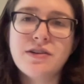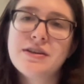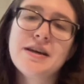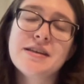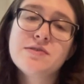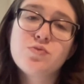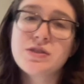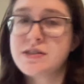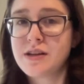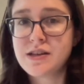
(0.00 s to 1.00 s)
on guests
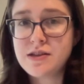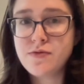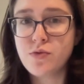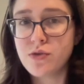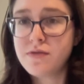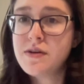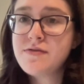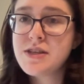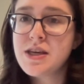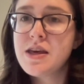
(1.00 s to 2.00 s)
was
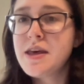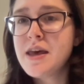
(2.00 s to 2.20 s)
$94.50,